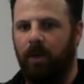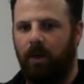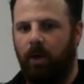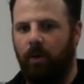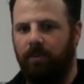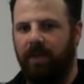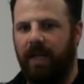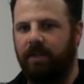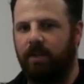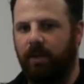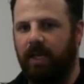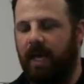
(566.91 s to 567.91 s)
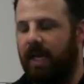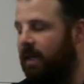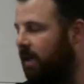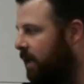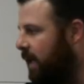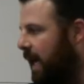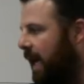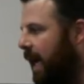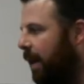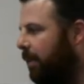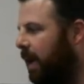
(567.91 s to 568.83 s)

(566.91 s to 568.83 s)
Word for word: Hopefully that's okay. Um,